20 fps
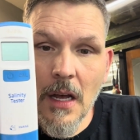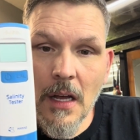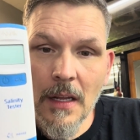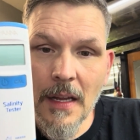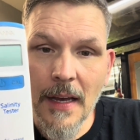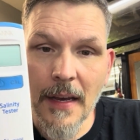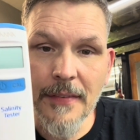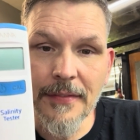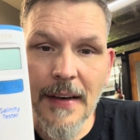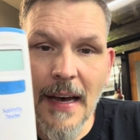
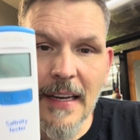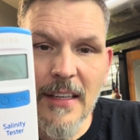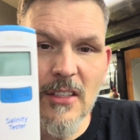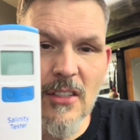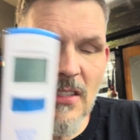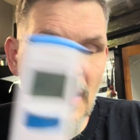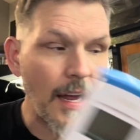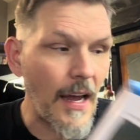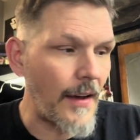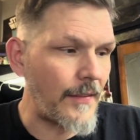Like if I
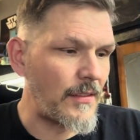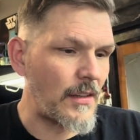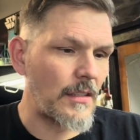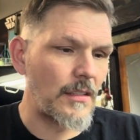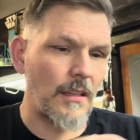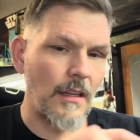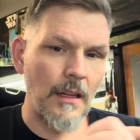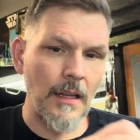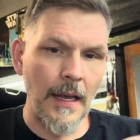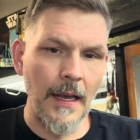just have this
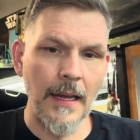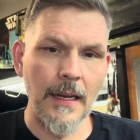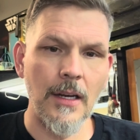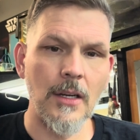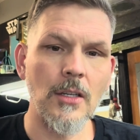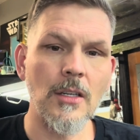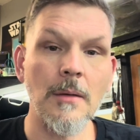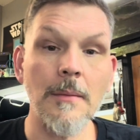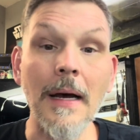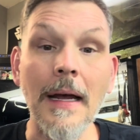laying
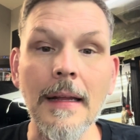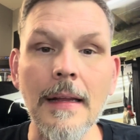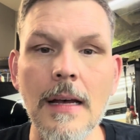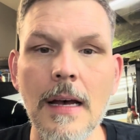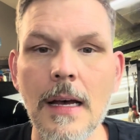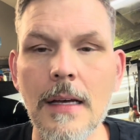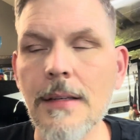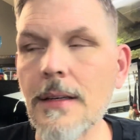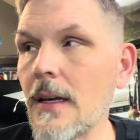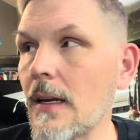here on my
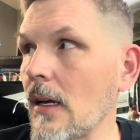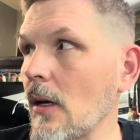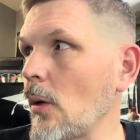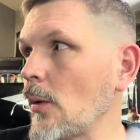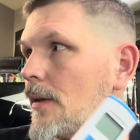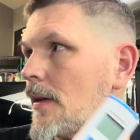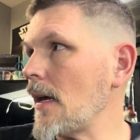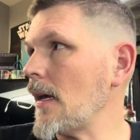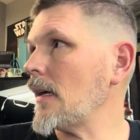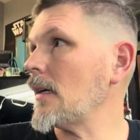desk and I go
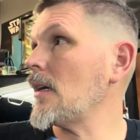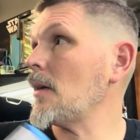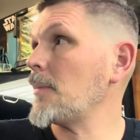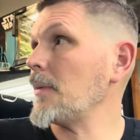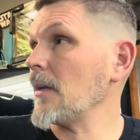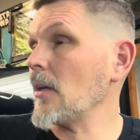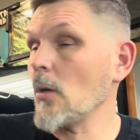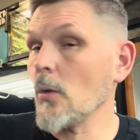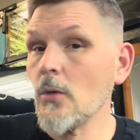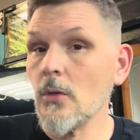take it up
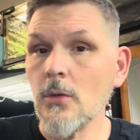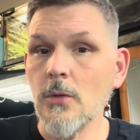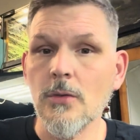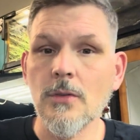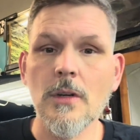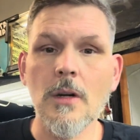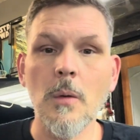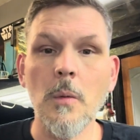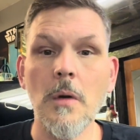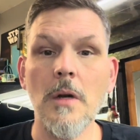and go use it
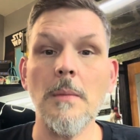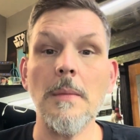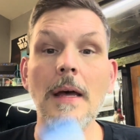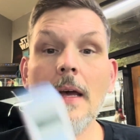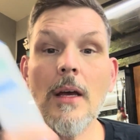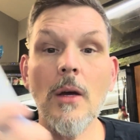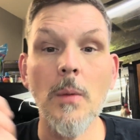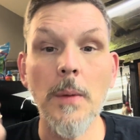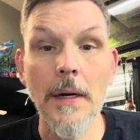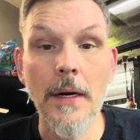on one of my
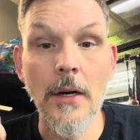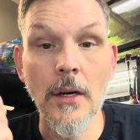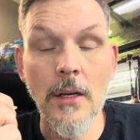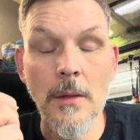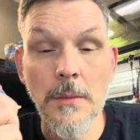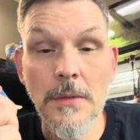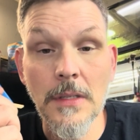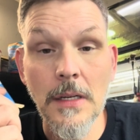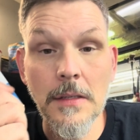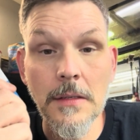
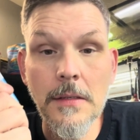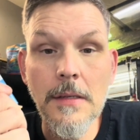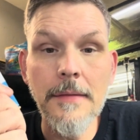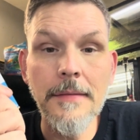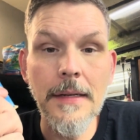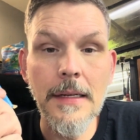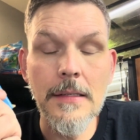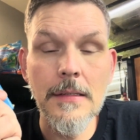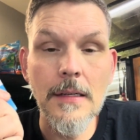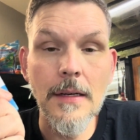aquariums that's
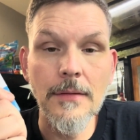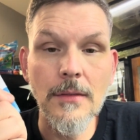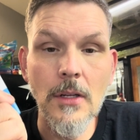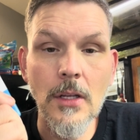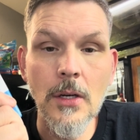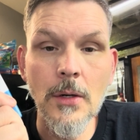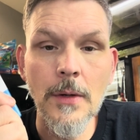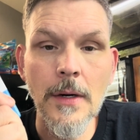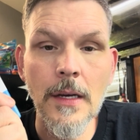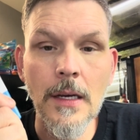77
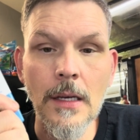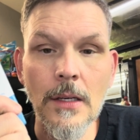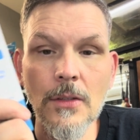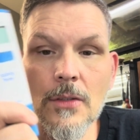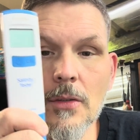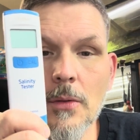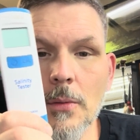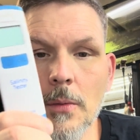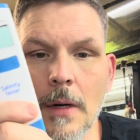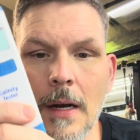degrees,
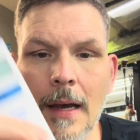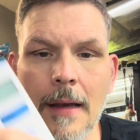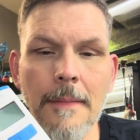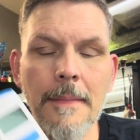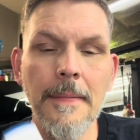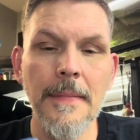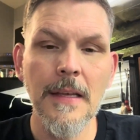right?